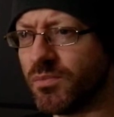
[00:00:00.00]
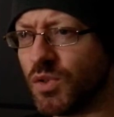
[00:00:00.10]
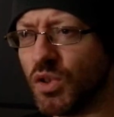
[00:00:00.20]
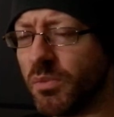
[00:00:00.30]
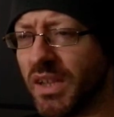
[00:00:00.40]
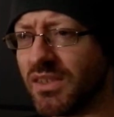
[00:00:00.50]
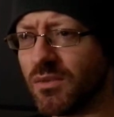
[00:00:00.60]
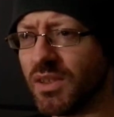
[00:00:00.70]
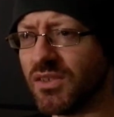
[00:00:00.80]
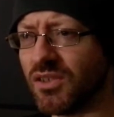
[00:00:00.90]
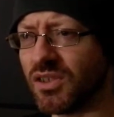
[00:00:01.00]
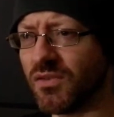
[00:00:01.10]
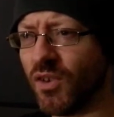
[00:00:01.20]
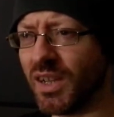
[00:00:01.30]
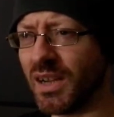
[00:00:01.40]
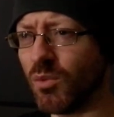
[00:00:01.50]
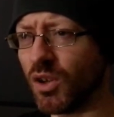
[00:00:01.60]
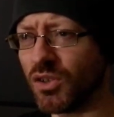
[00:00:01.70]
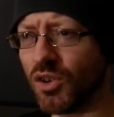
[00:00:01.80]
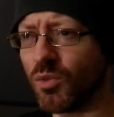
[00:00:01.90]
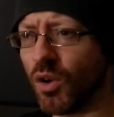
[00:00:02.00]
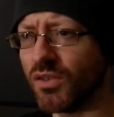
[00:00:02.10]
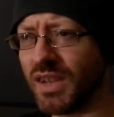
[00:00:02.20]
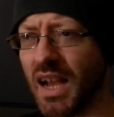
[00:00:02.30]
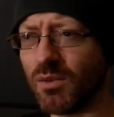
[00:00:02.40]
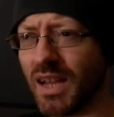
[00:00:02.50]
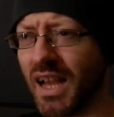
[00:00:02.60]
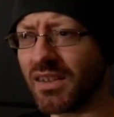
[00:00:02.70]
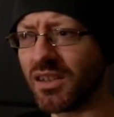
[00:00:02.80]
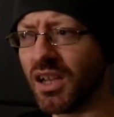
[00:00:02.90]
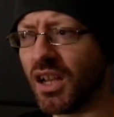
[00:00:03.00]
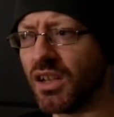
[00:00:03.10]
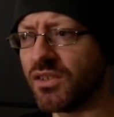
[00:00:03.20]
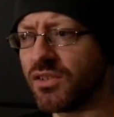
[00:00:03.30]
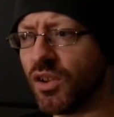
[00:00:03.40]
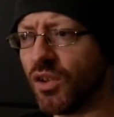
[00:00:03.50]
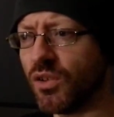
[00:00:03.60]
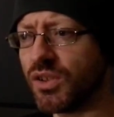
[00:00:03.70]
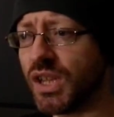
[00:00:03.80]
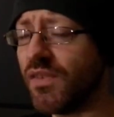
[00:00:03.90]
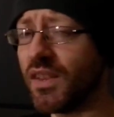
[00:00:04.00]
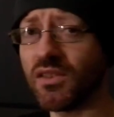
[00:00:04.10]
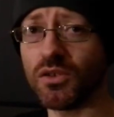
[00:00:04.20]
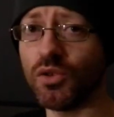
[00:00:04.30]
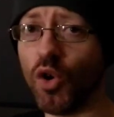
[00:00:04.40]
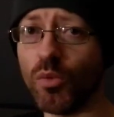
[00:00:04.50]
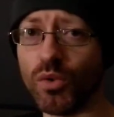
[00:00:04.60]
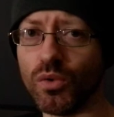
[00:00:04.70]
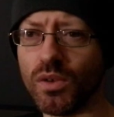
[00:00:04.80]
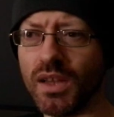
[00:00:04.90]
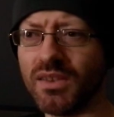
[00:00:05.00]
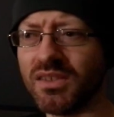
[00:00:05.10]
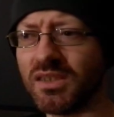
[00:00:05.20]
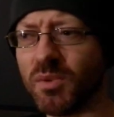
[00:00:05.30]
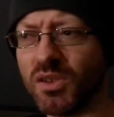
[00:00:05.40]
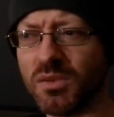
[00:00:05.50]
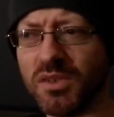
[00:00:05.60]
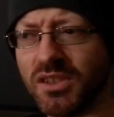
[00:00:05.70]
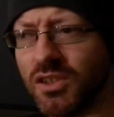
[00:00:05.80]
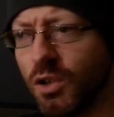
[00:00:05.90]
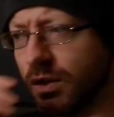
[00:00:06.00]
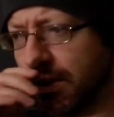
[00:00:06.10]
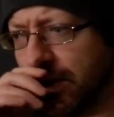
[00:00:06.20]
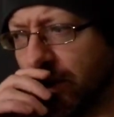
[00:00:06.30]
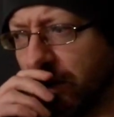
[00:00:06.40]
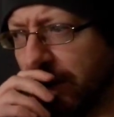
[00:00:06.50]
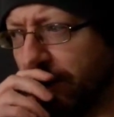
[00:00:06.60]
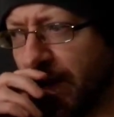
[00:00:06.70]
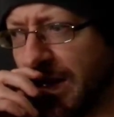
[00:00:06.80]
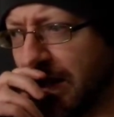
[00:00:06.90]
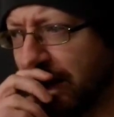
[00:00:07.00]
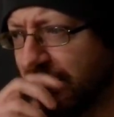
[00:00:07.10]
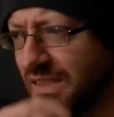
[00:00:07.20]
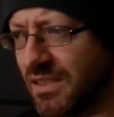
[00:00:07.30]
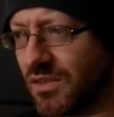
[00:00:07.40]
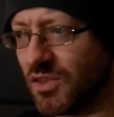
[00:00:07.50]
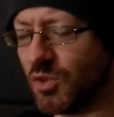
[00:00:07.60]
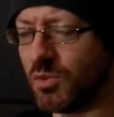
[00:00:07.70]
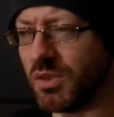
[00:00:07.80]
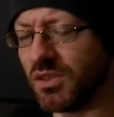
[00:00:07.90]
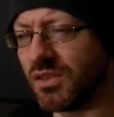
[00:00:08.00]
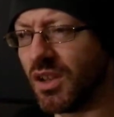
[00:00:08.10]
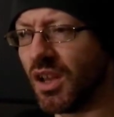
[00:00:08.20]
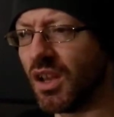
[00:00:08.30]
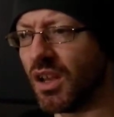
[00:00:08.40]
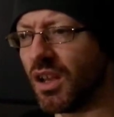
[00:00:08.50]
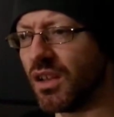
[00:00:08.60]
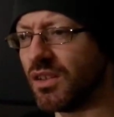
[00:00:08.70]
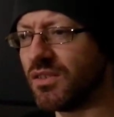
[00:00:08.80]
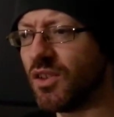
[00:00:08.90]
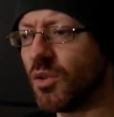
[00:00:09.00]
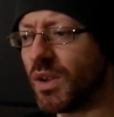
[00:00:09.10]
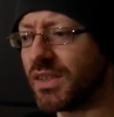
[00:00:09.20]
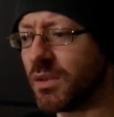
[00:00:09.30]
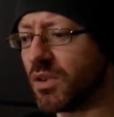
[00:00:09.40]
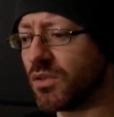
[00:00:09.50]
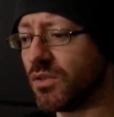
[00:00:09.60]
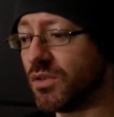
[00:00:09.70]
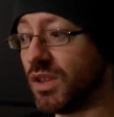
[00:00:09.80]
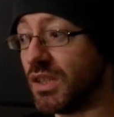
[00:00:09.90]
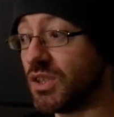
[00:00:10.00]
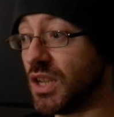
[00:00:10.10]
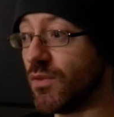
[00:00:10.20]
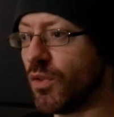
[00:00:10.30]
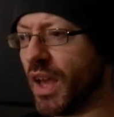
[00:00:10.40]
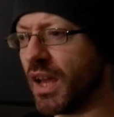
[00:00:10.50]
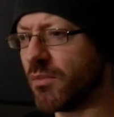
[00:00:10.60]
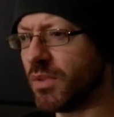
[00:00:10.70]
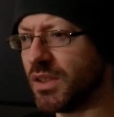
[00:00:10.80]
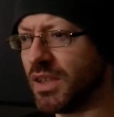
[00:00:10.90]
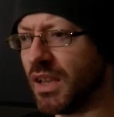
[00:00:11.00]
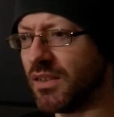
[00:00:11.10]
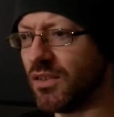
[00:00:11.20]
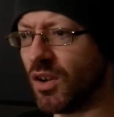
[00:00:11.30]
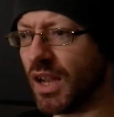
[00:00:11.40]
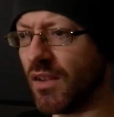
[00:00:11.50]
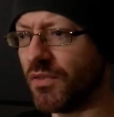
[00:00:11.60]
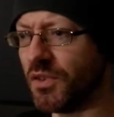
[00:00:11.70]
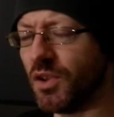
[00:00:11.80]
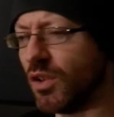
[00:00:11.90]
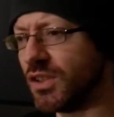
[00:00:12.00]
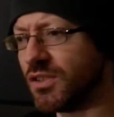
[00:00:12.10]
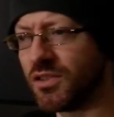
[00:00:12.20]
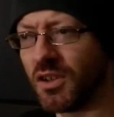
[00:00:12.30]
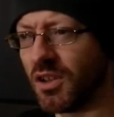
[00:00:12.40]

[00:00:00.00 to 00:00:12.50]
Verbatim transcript: do the basic research to find out what a dog was and how it would act. So she thinks it's normal, and this is supposed to be the joke, and it's not really funny, and it's just stupid because there's no way someone could achieve all that, but yet not have the knowledge